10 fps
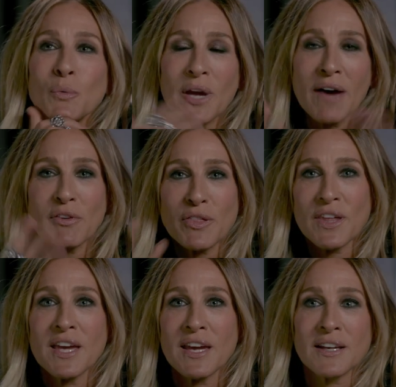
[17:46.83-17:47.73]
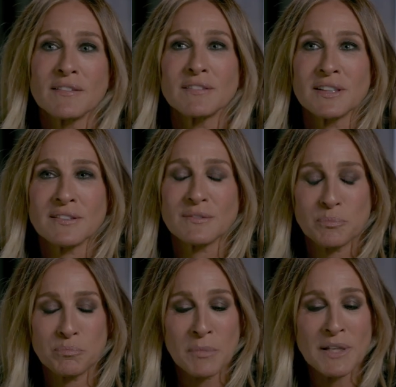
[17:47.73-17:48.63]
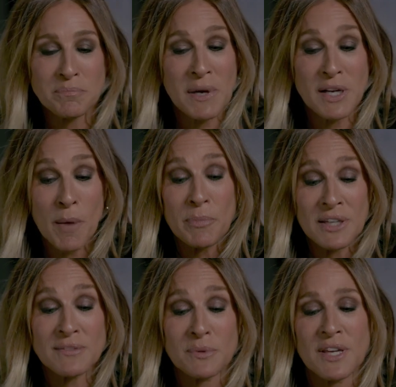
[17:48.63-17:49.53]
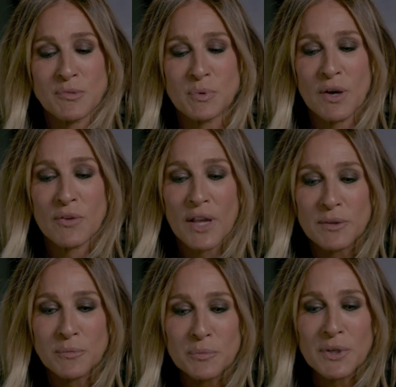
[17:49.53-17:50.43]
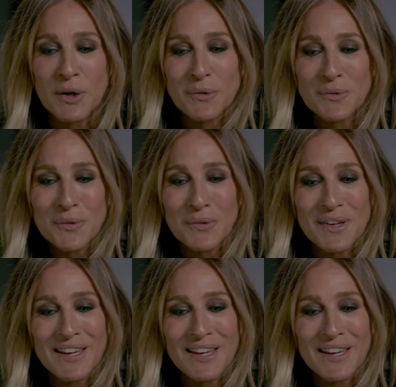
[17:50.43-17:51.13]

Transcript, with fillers: we have a thing and it's my my company's with HBO and they're like you know